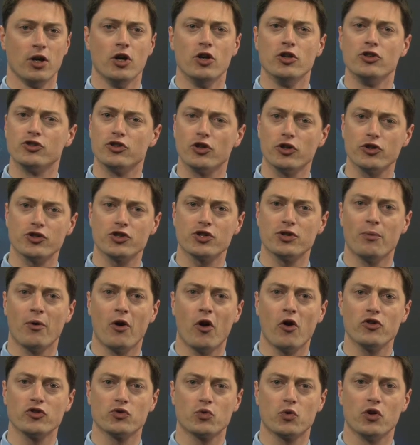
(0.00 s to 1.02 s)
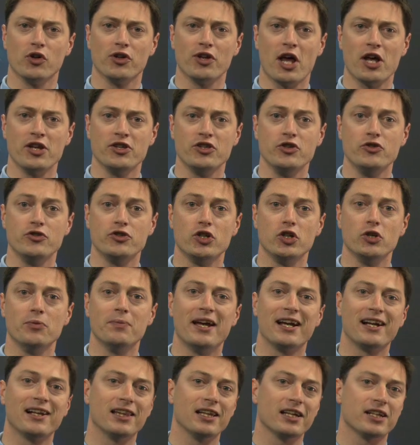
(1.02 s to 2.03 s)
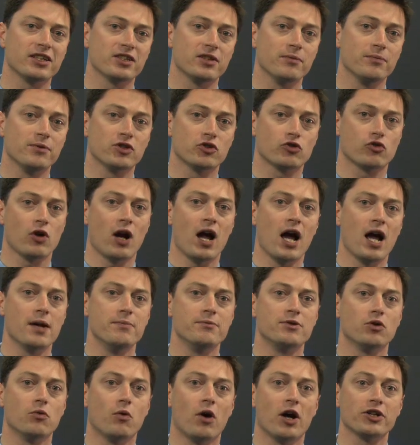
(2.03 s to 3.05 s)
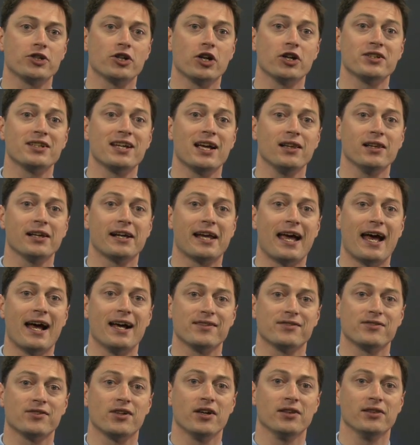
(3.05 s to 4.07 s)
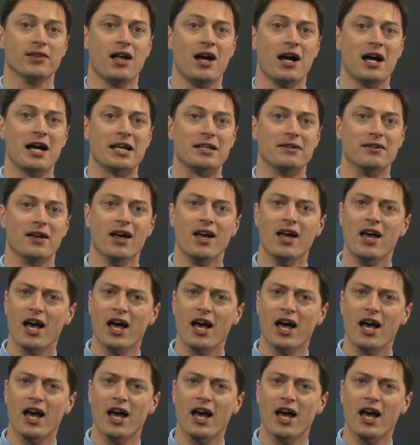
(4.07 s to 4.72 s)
Search Tomorrow's World on YouTube and click subscribe to watch our telecasts online,